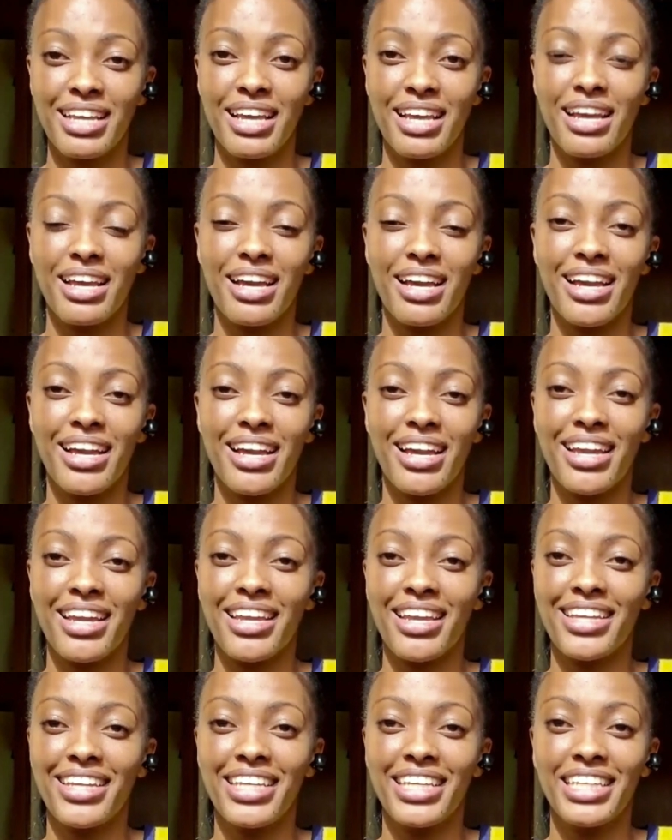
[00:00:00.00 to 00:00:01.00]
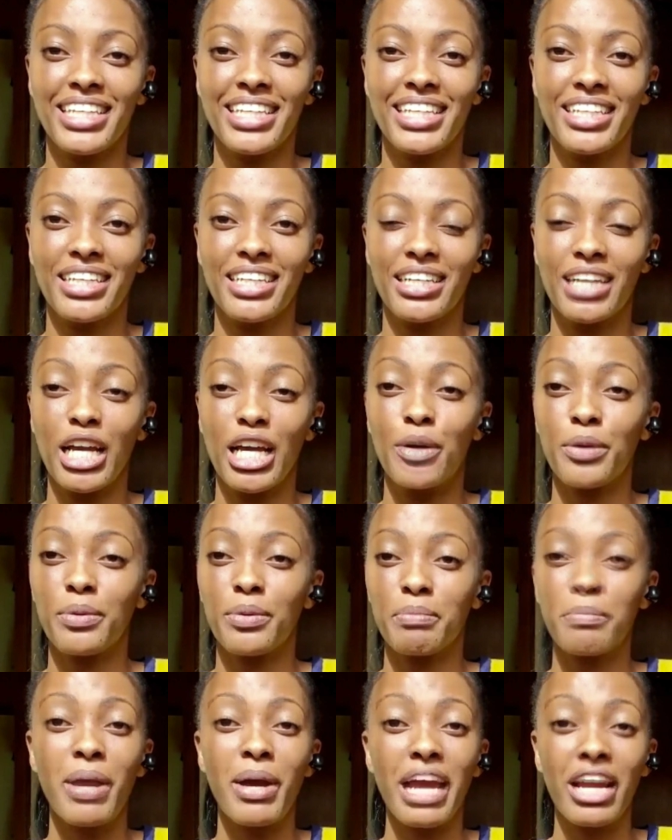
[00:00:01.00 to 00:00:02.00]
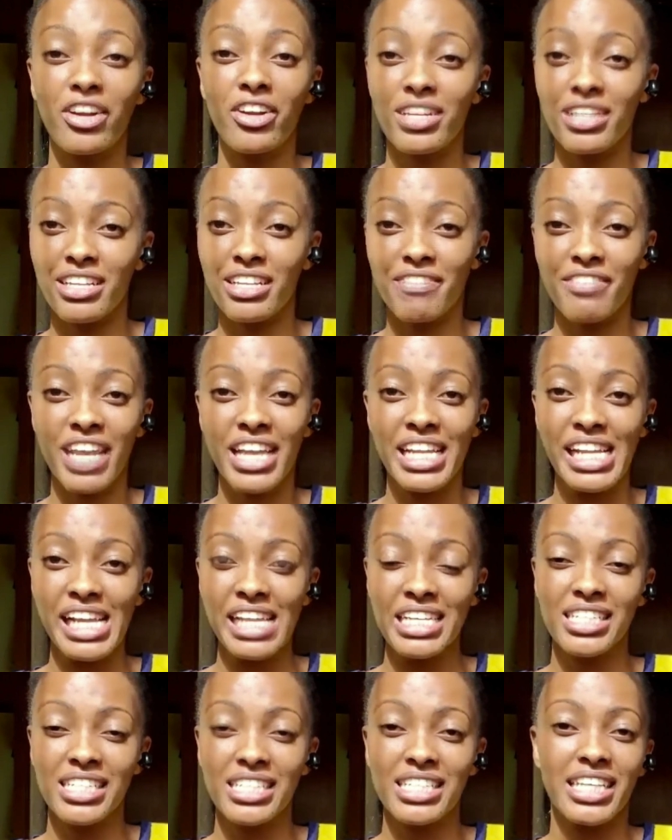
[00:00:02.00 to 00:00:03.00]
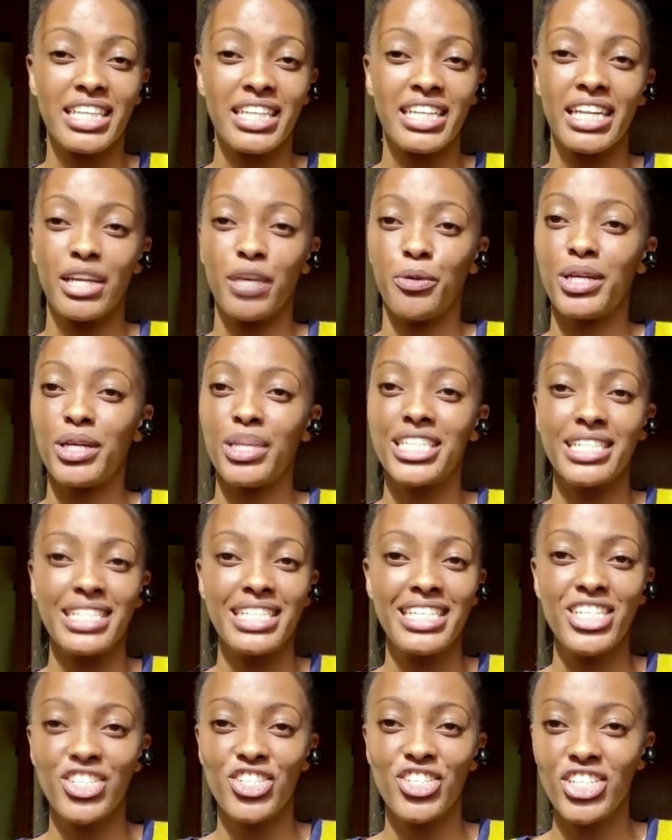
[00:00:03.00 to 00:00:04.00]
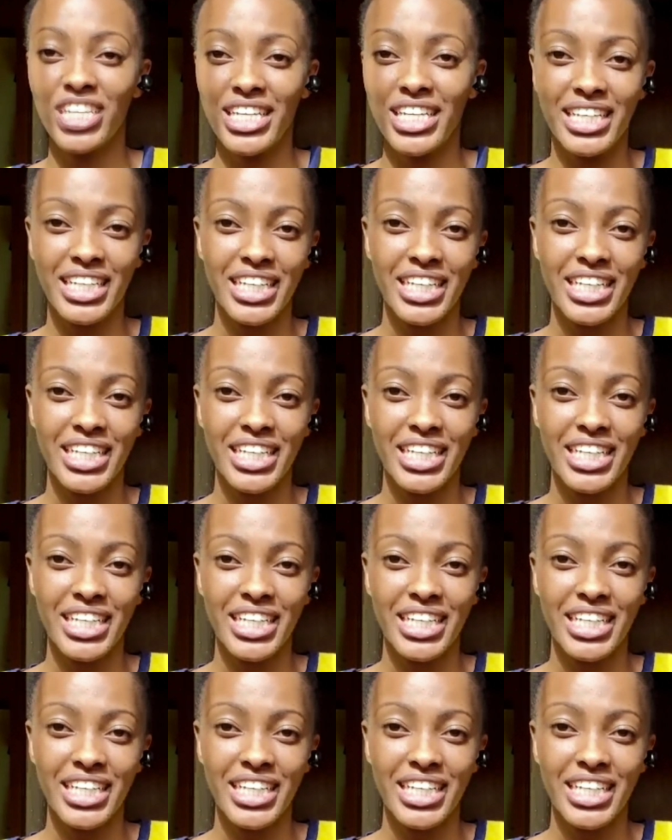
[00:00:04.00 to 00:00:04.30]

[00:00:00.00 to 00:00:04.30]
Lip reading: My background is in finance, and then I went into teaching.